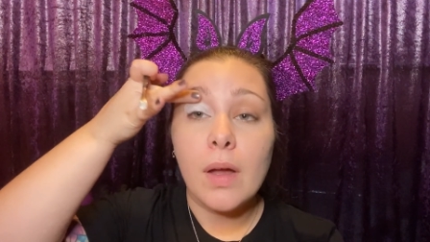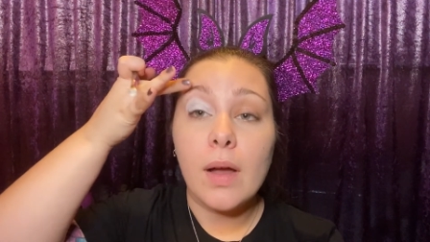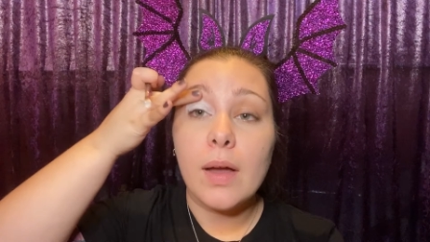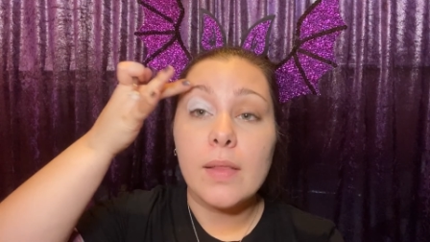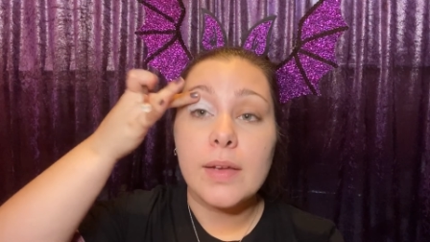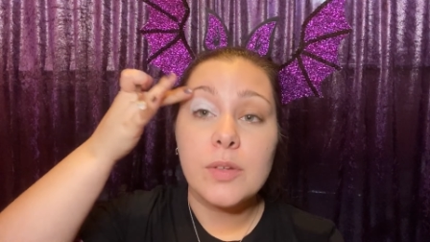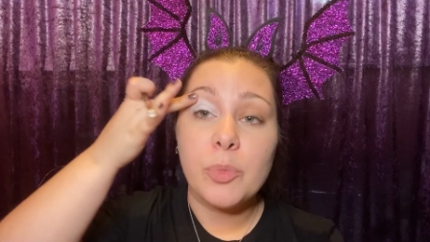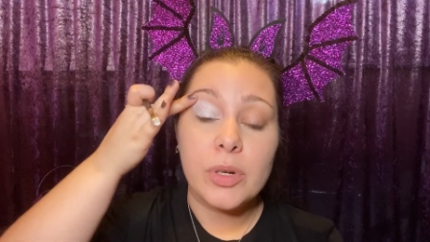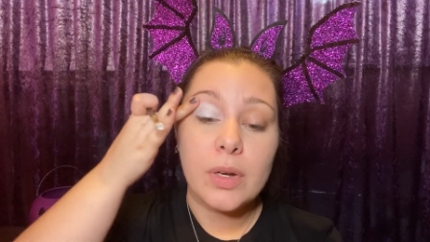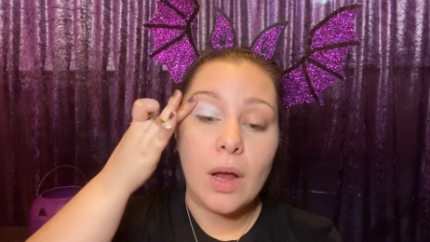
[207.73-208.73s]
I like to
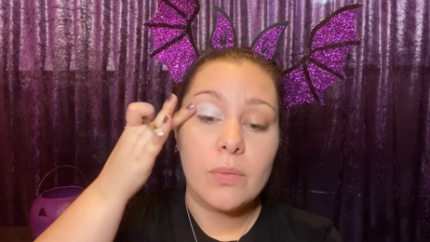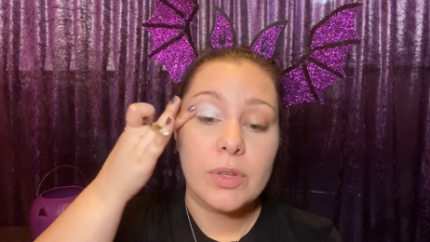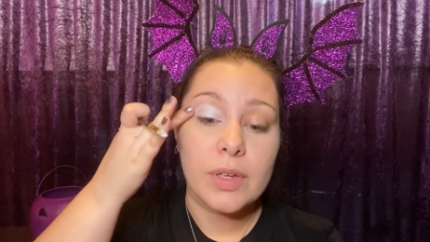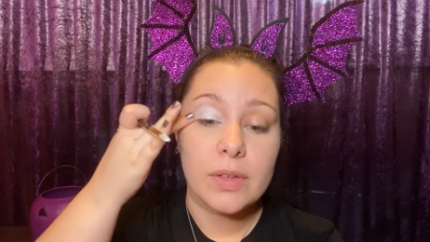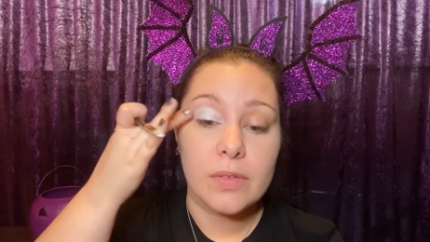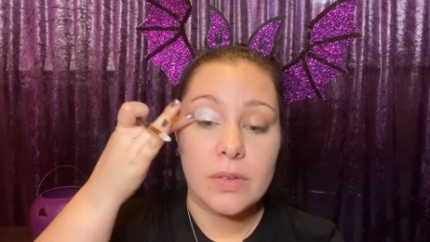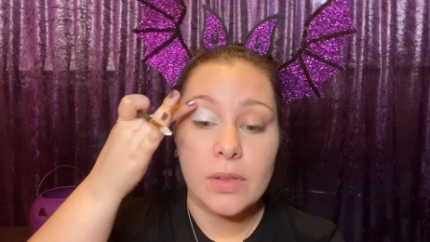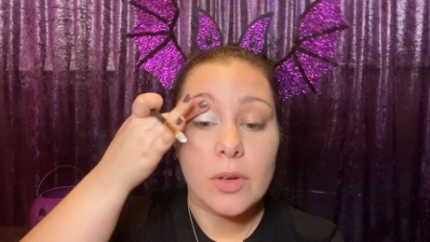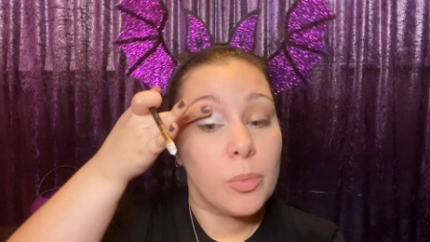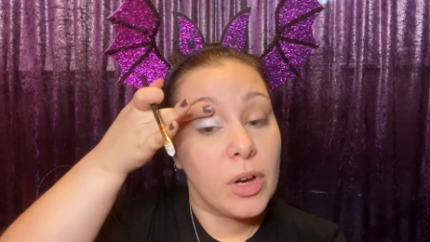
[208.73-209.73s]
put it on with a
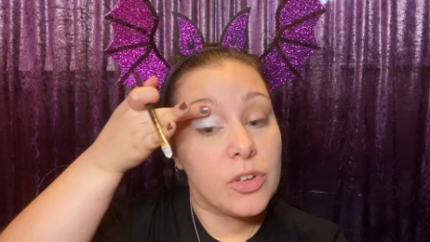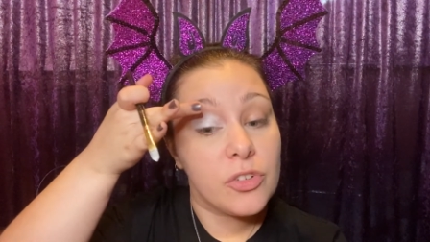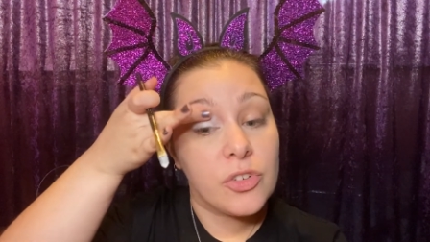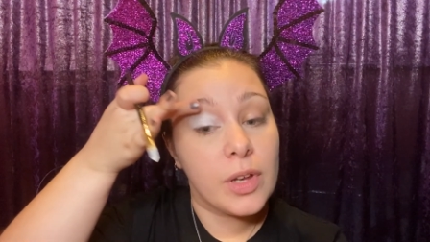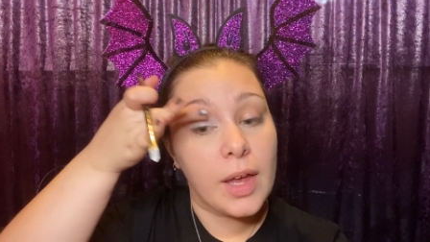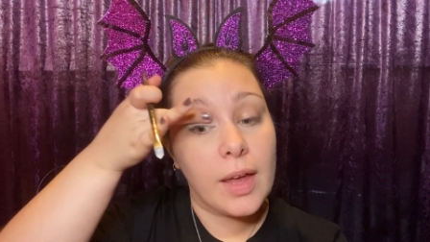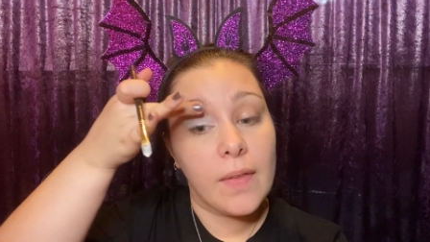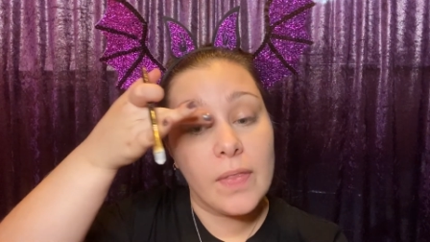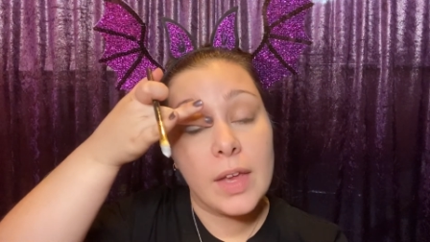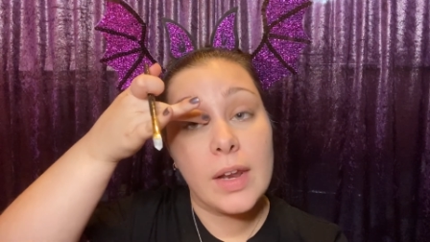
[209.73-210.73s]
concealer brush
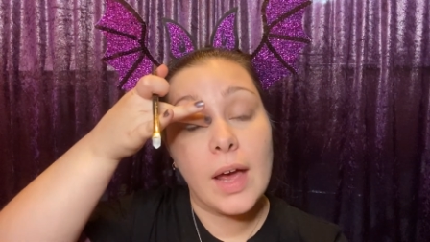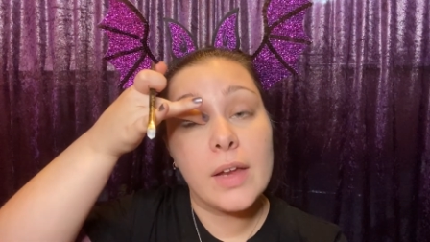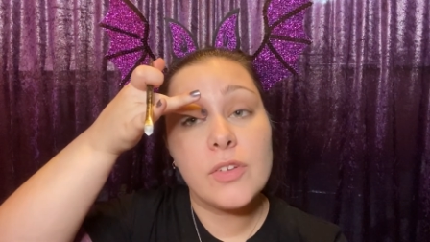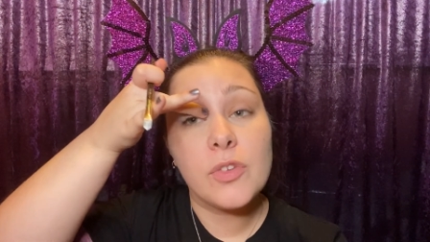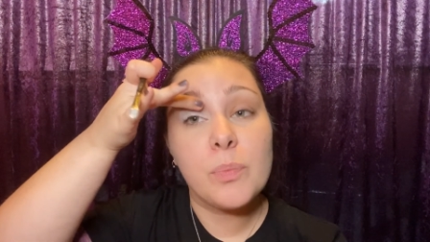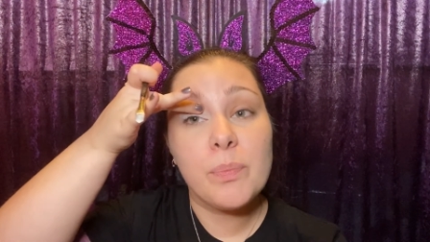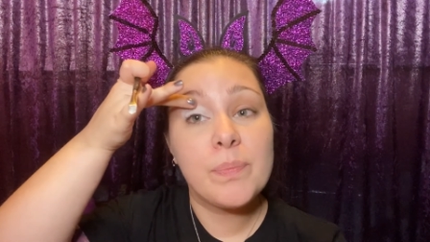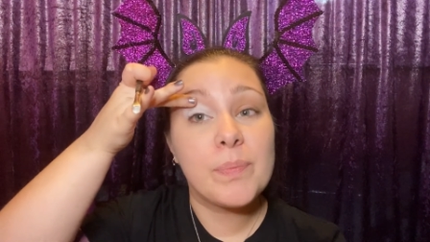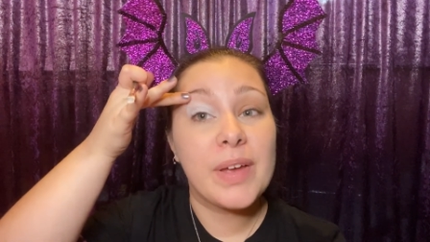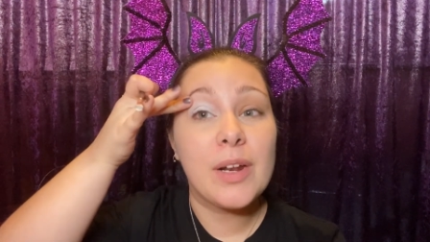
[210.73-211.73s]
and then I just
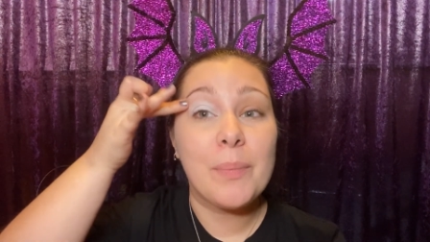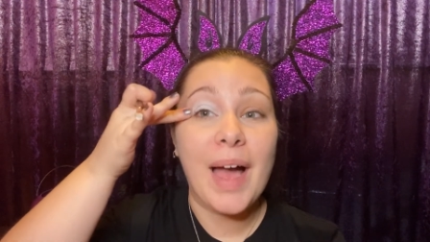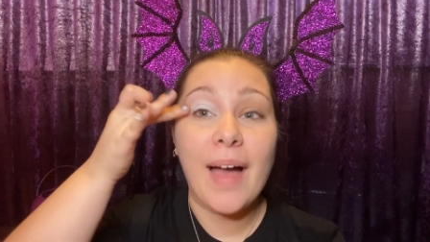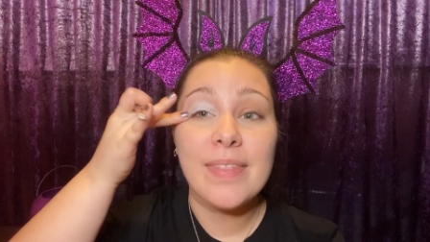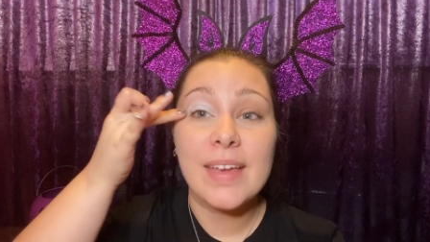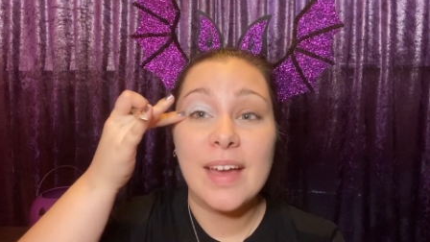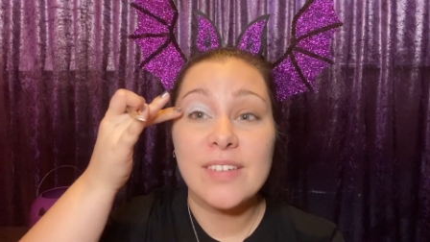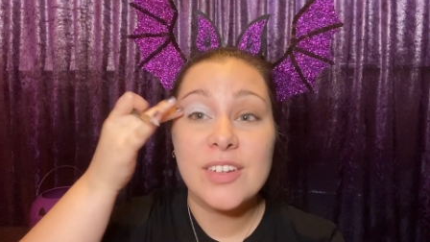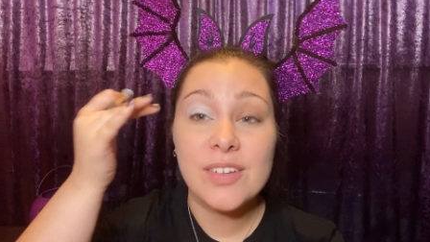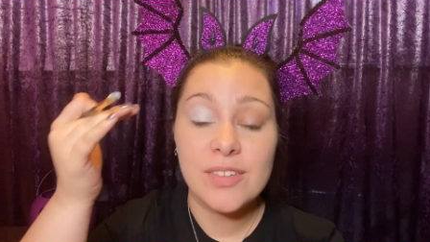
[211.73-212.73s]
kind of pat the
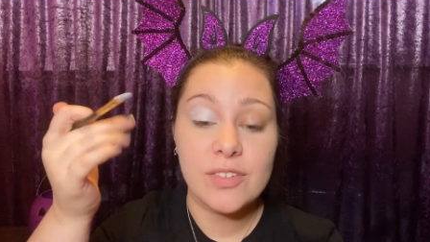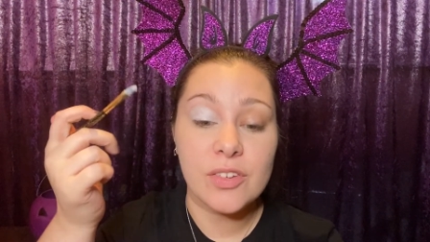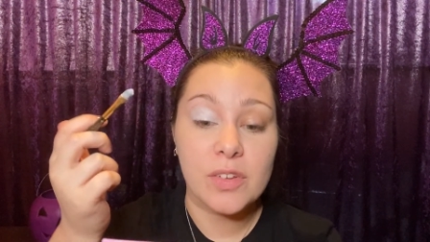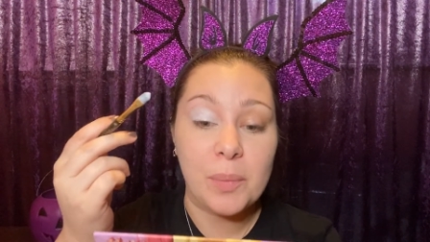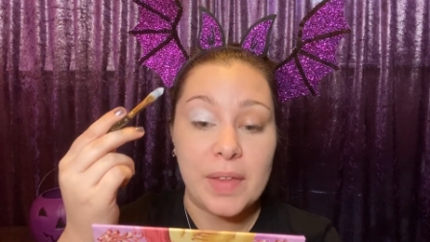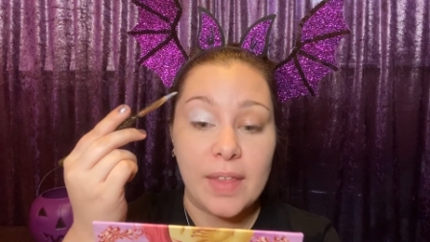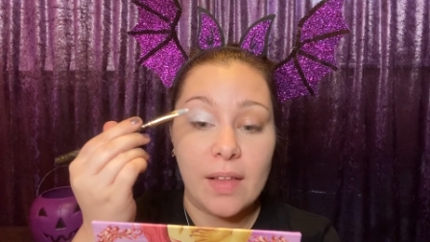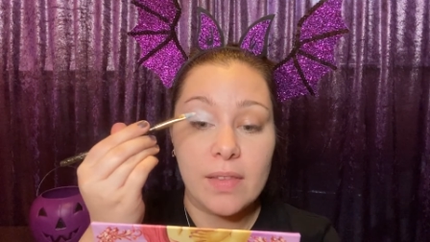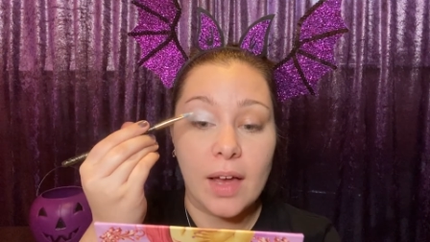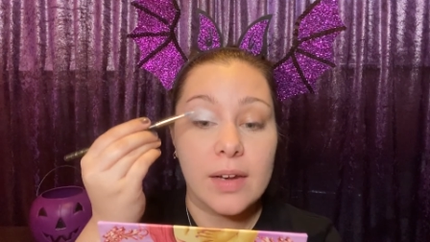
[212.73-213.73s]
edges just to make that
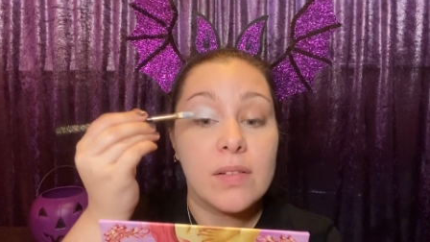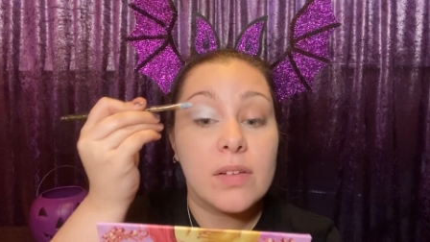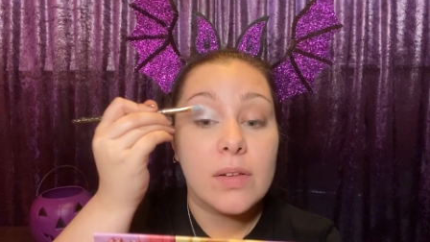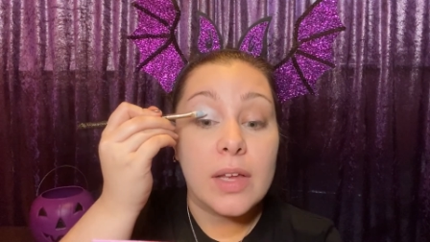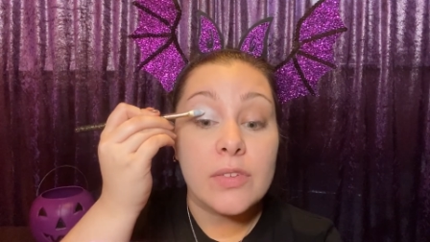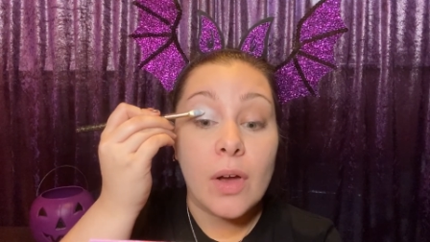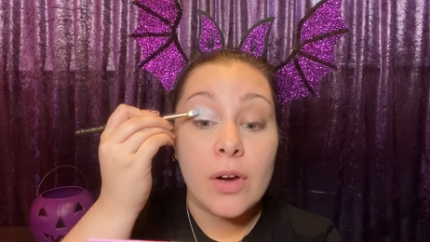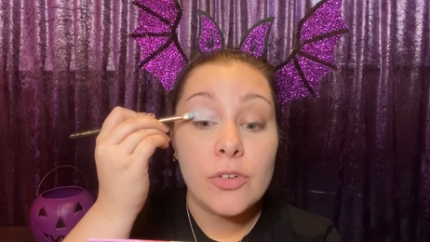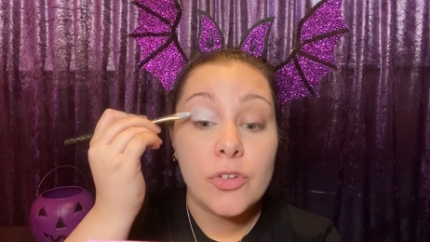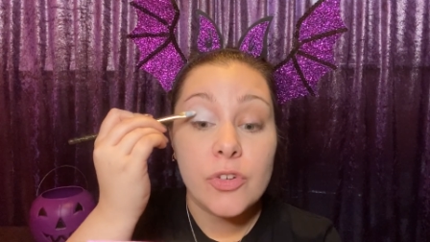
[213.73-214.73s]
line a little less
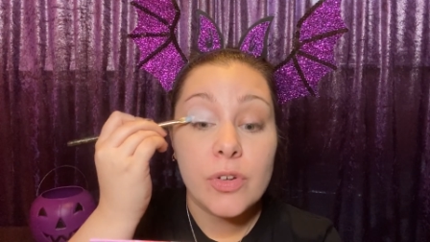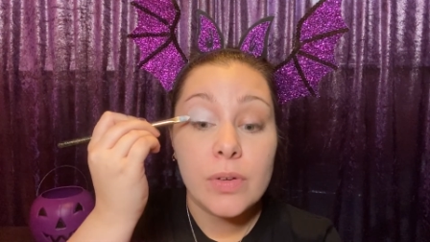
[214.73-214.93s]
harsh.